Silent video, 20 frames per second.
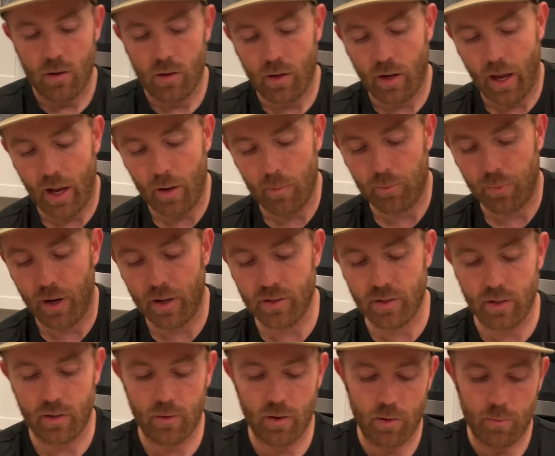Kind of press
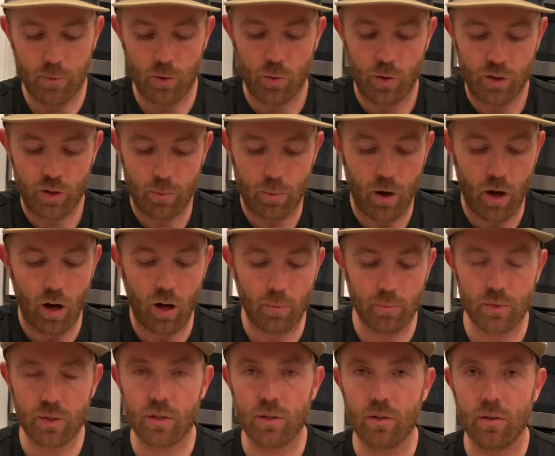it between your
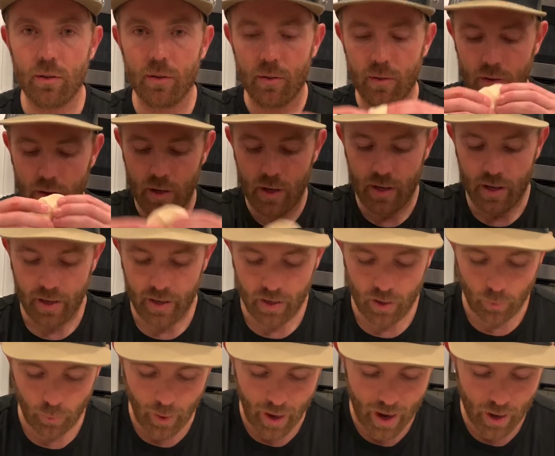palms, get
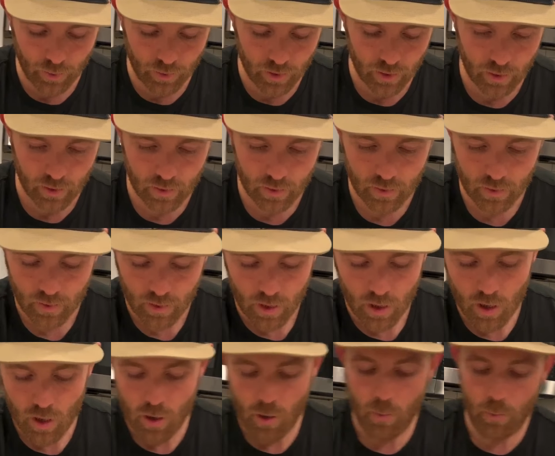it round,
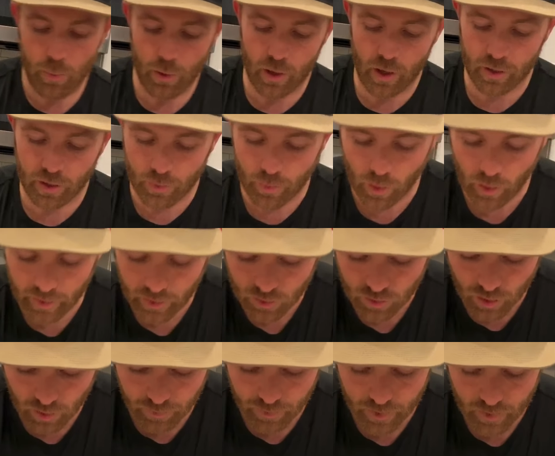put it on your rolling
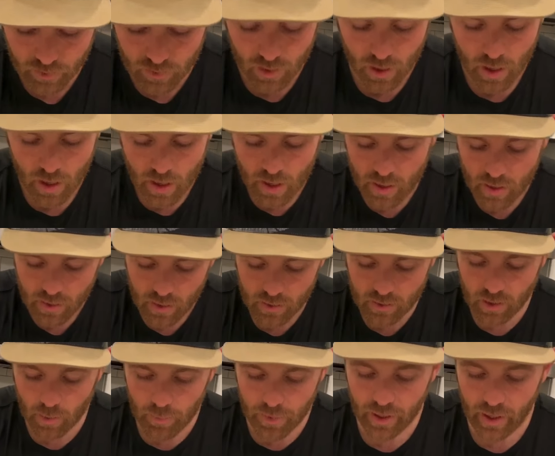surface.
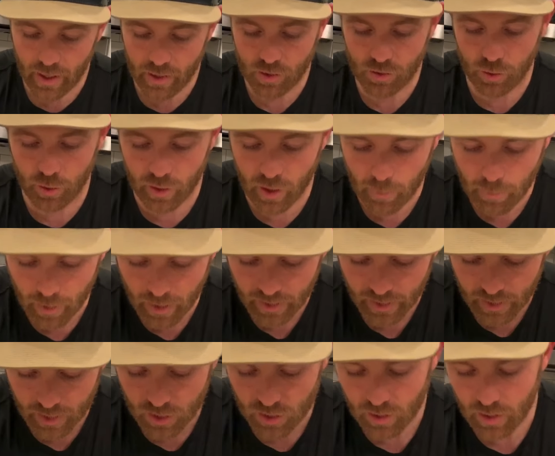Something I screwed up on
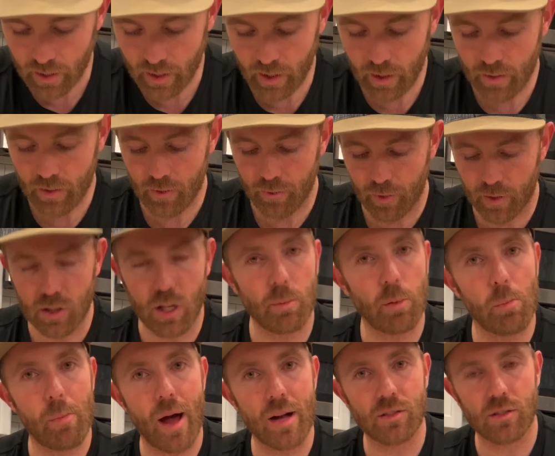initially, the first couple
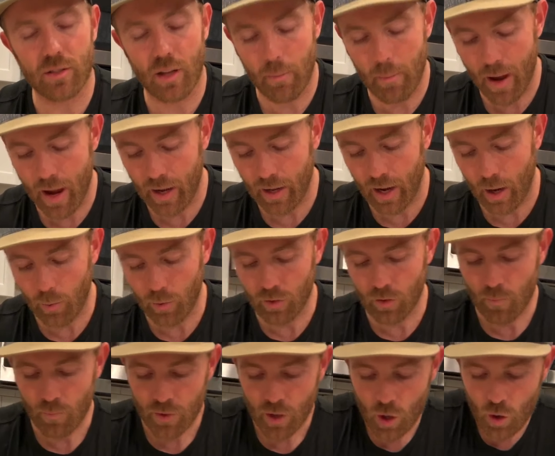batches I made, I would
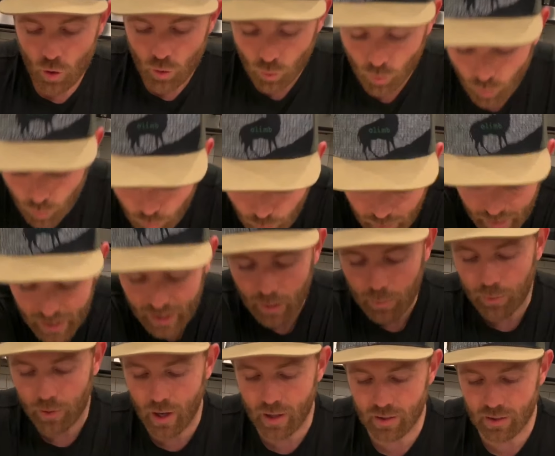really
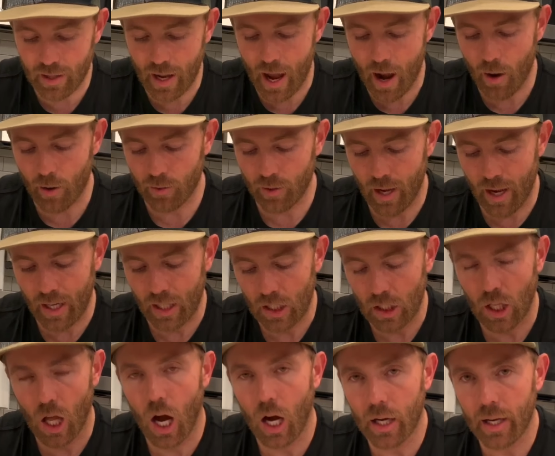press down and
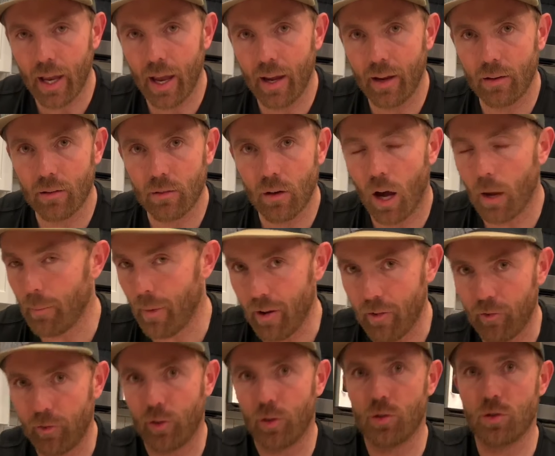elongate on my
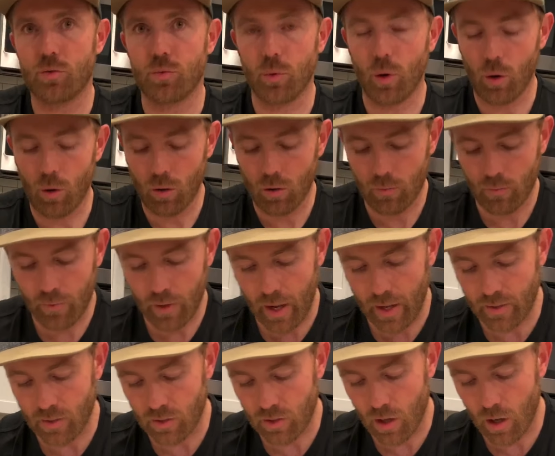first roll.
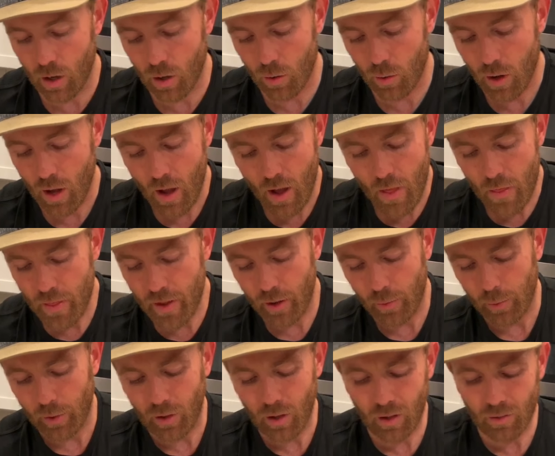And so they
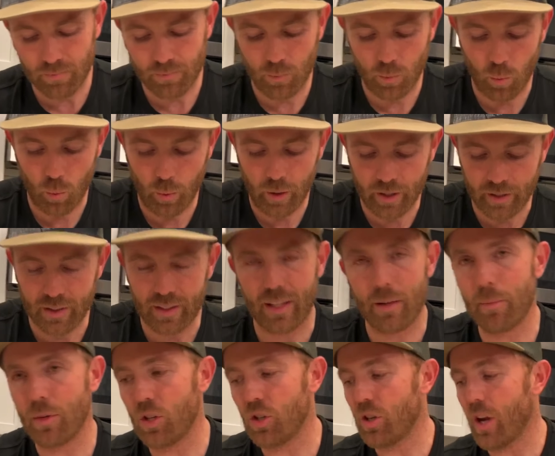were all weirdly
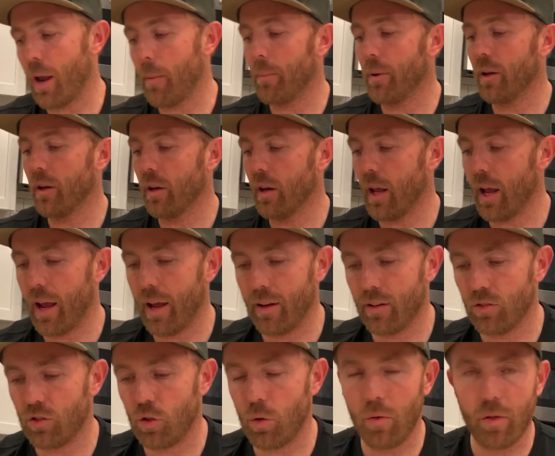misshapen
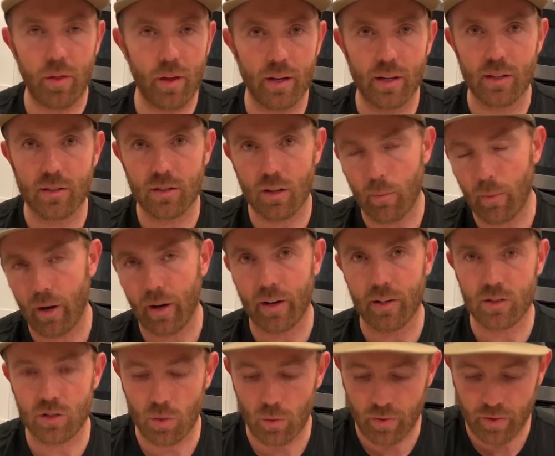and too thin in some
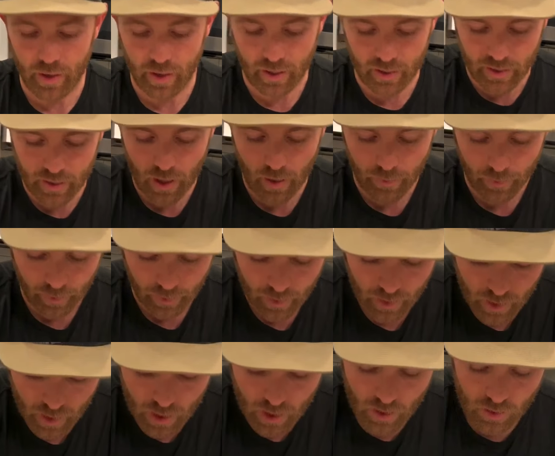areas, too thick in another.
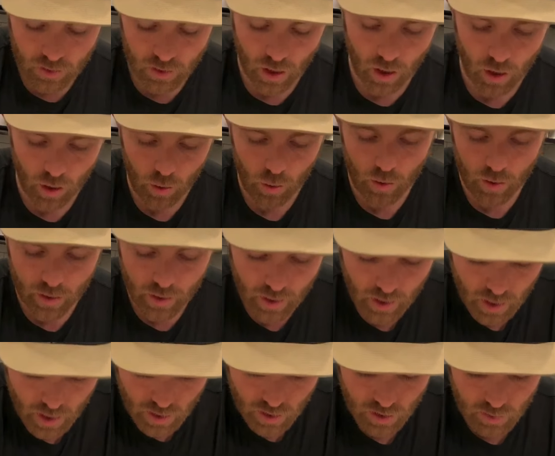So
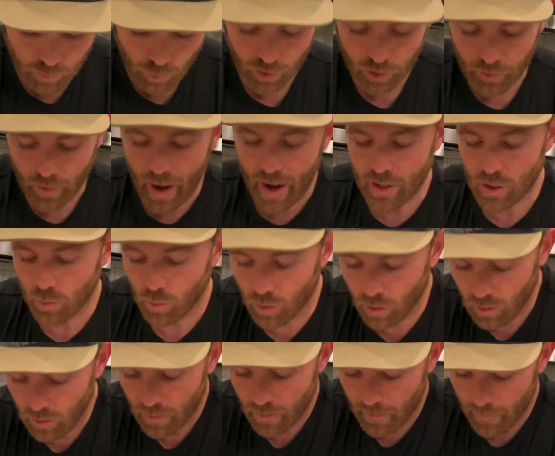just more
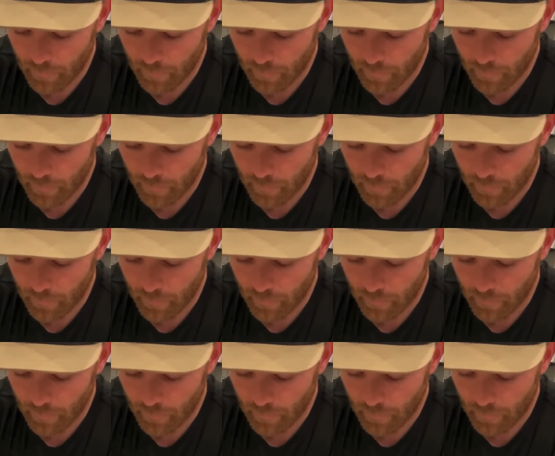gradual.